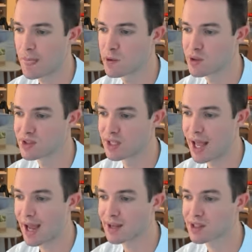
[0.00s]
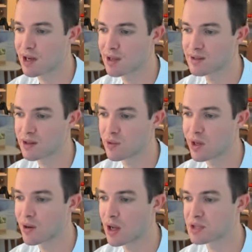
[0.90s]
who is an ex-content
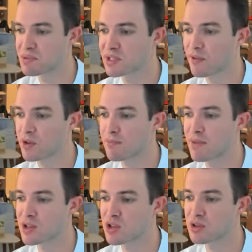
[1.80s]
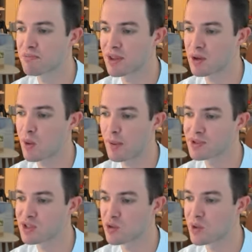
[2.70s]
creator, I specifically mentioned mythic
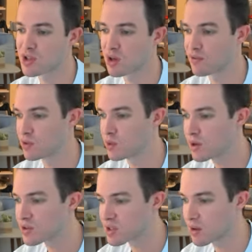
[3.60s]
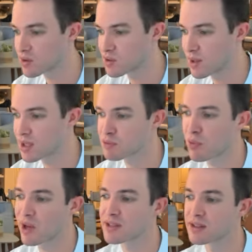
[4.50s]
weapons to Rich a few years ago. So at this
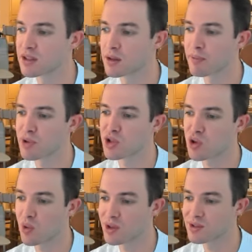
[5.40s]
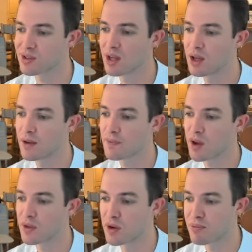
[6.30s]
point, it's a deliberate choice
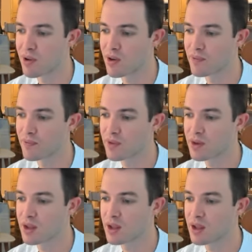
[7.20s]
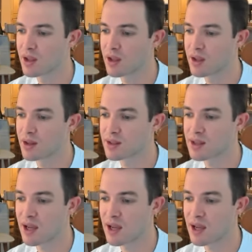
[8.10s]
on their part. This